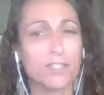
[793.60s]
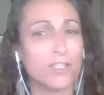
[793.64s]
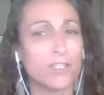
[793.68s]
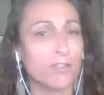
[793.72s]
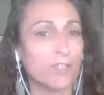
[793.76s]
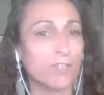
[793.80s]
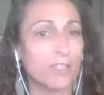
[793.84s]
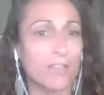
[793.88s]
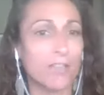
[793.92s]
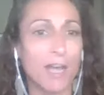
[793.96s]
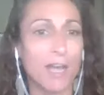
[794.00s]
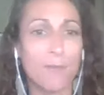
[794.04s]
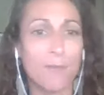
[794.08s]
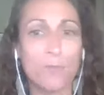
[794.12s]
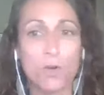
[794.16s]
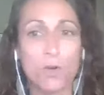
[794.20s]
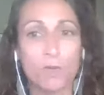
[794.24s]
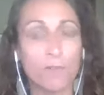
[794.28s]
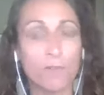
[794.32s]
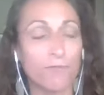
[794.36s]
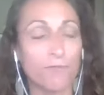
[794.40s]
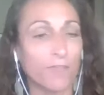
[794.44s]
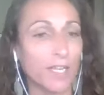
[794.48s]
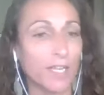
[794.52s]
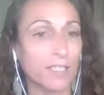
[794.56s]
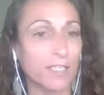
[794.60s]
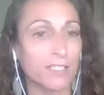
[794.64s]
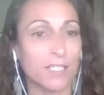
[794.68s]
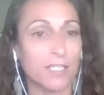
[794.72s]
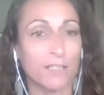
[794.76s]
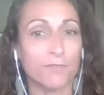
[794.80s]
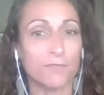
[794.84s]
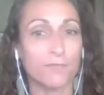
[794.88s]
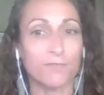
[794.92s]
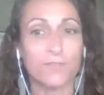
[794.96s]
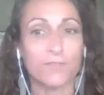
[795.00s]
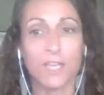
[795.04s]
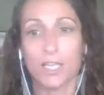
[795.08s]
they're in that more
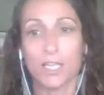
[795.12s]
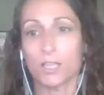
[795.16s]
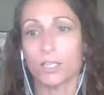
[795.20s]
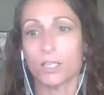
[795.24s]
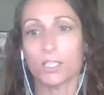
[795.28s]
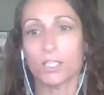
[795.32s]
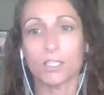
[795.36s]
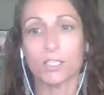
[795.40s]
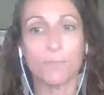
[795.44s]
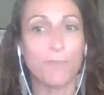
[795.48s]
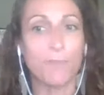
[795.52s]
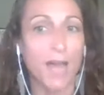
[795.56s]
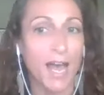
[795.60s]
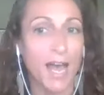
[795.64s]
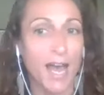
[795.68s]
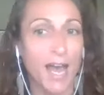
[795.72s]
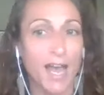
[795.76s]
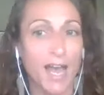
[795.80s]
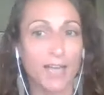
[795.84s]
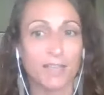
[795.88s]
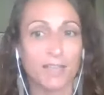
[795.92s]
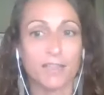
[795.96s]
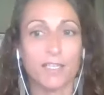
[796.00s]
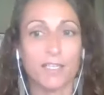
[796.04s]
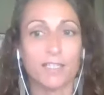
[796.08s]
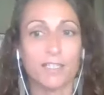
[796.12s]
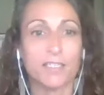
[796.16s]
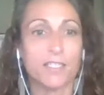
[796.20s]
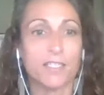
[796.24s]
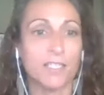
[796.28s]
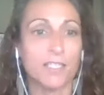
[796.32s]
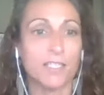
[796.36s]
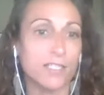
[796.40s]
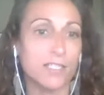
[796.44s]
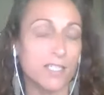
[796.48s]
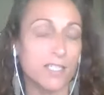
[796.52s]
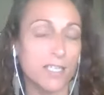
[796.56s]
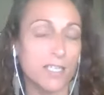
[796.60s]
reflective. They look back, they
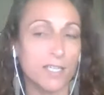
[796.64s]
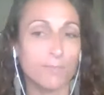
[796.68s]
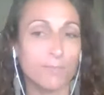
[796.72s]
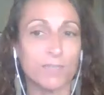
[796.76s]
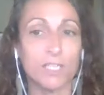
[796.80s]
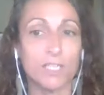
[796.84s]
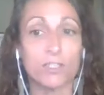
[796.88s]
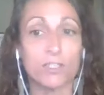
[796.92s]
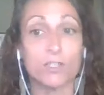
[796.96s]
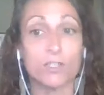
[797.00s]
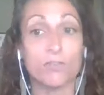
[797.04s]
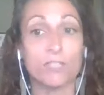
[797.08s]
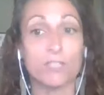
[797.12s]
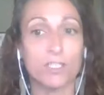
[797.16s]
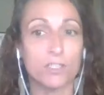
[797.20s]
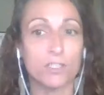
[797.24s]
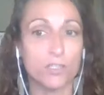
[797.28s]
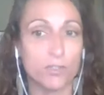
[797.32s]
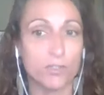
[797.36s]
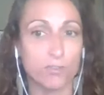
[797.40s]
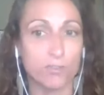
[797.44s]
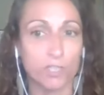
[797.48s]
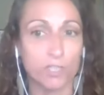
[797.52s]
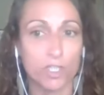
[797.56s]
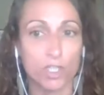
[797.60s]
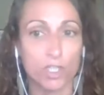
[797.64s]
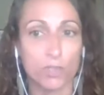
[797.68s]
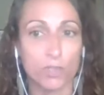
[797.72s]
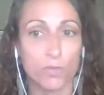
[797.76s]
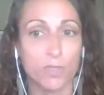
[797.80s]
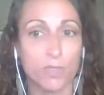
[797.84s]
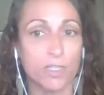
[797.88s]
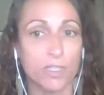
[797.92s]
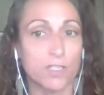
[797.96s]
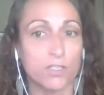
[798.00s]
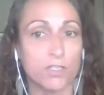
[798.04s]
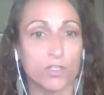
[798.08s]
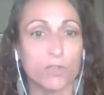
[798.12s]
dig deep, they tune into their
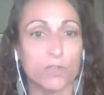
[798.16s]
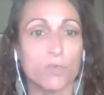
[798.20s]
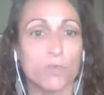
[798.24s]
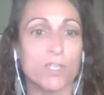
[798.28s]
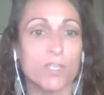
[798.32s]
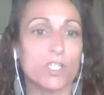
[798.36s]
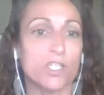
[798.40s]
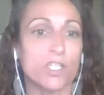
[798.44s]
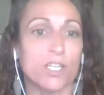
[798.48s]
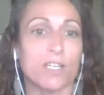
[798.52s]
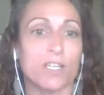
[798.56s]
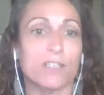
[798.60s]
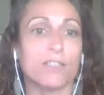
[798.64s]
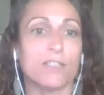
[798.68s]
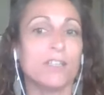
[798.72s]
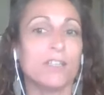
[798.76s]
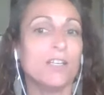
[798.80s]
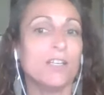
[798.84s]
intuition.